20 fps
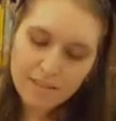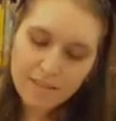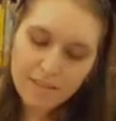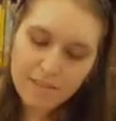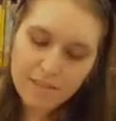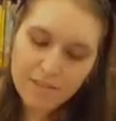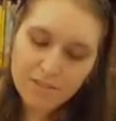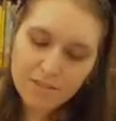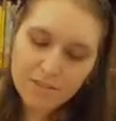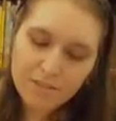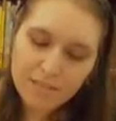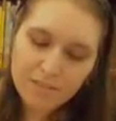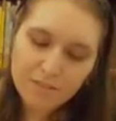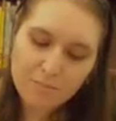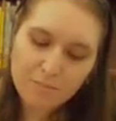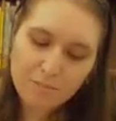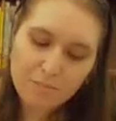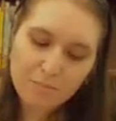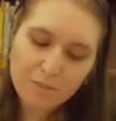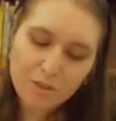
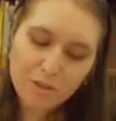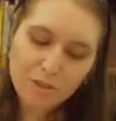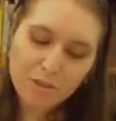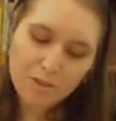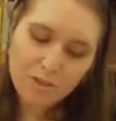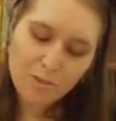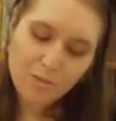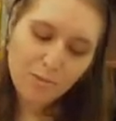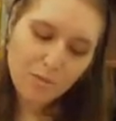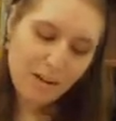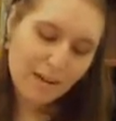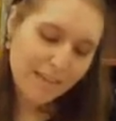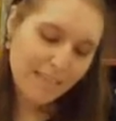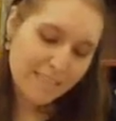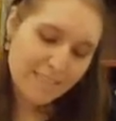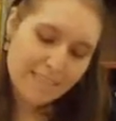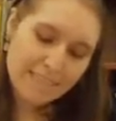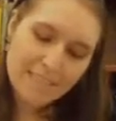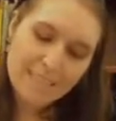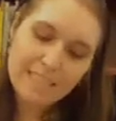interesting blue,
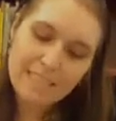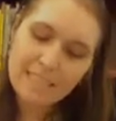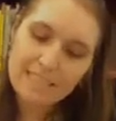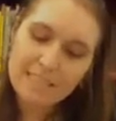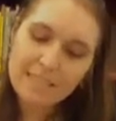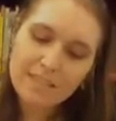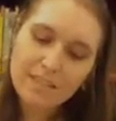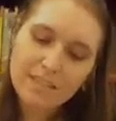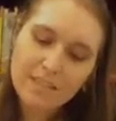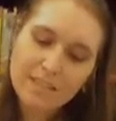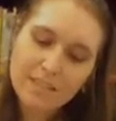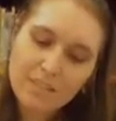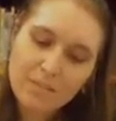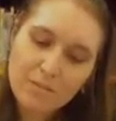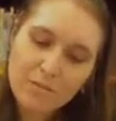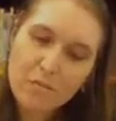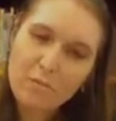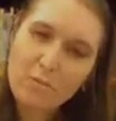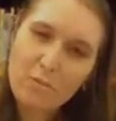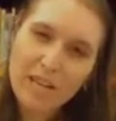icy
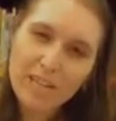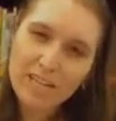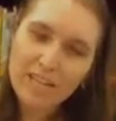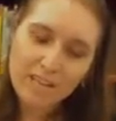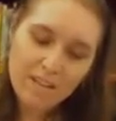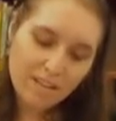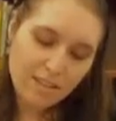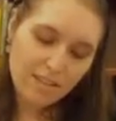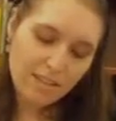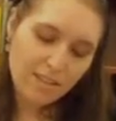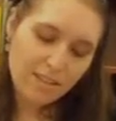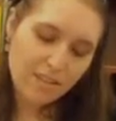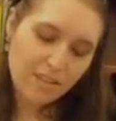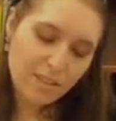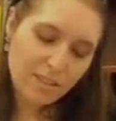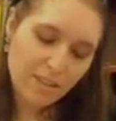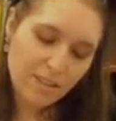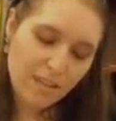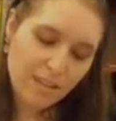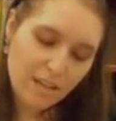white color.
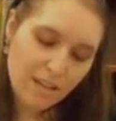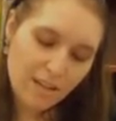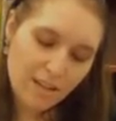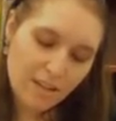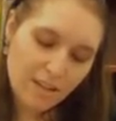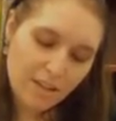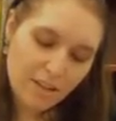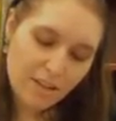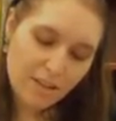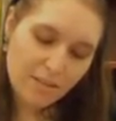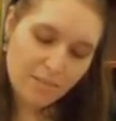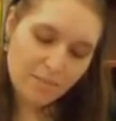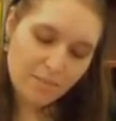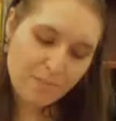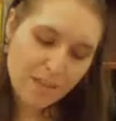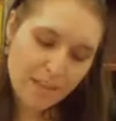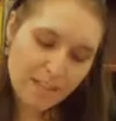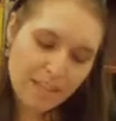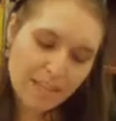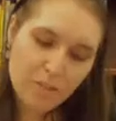
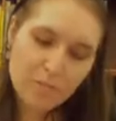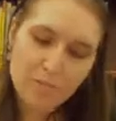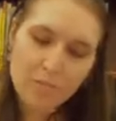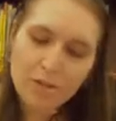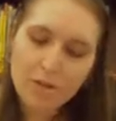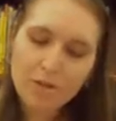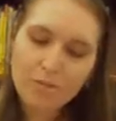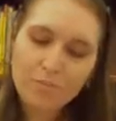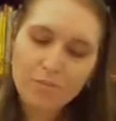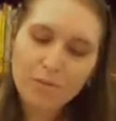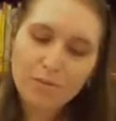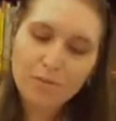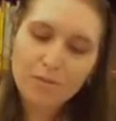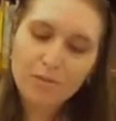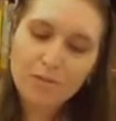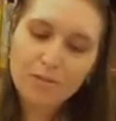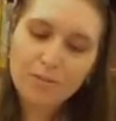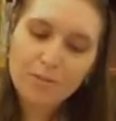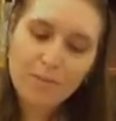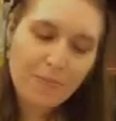I think
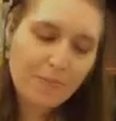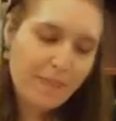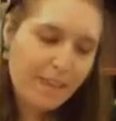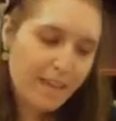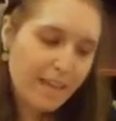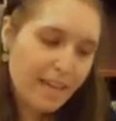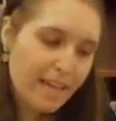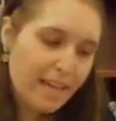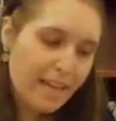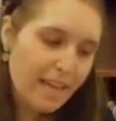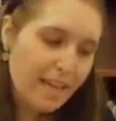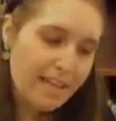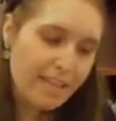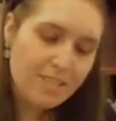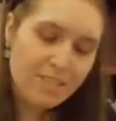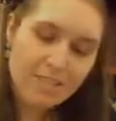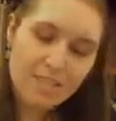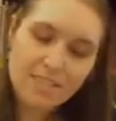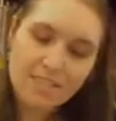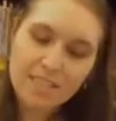purple as
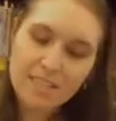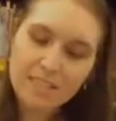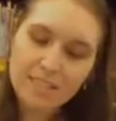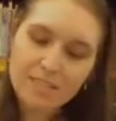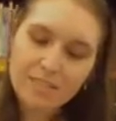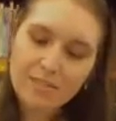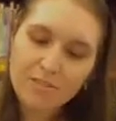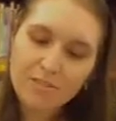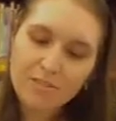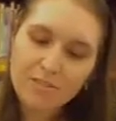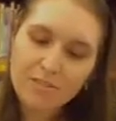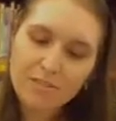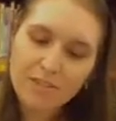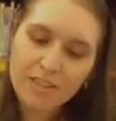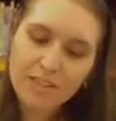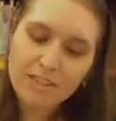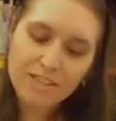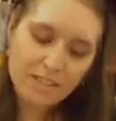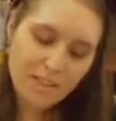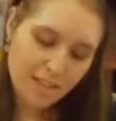just that little
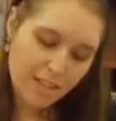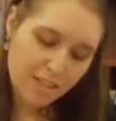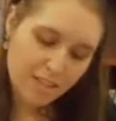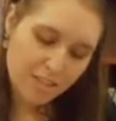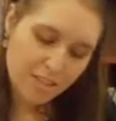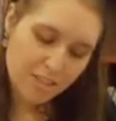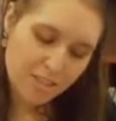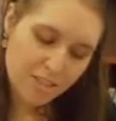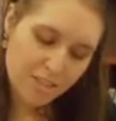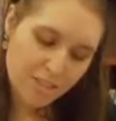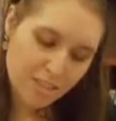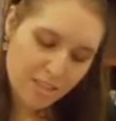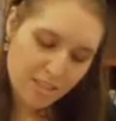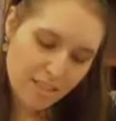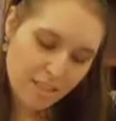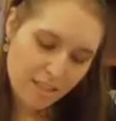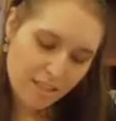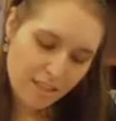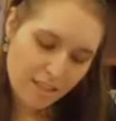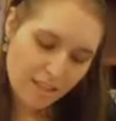fun touch
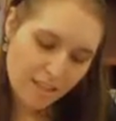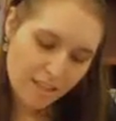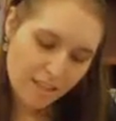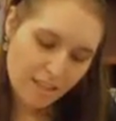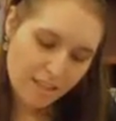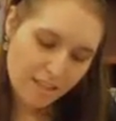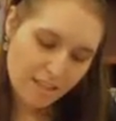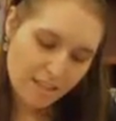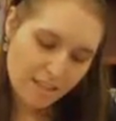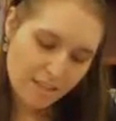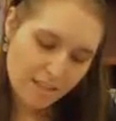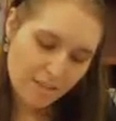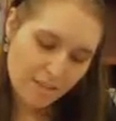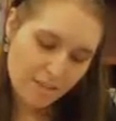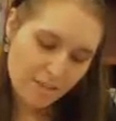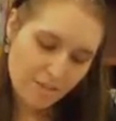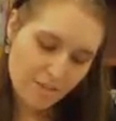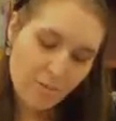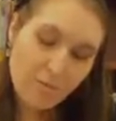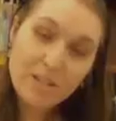
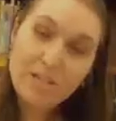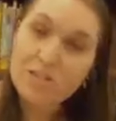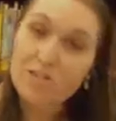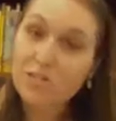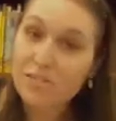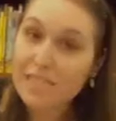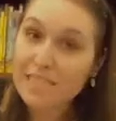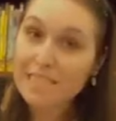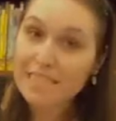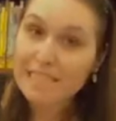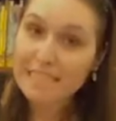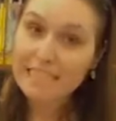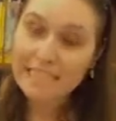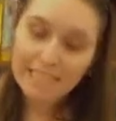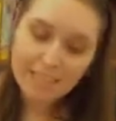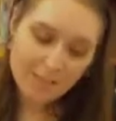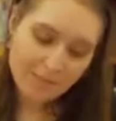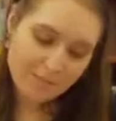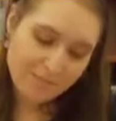to a wintry scene.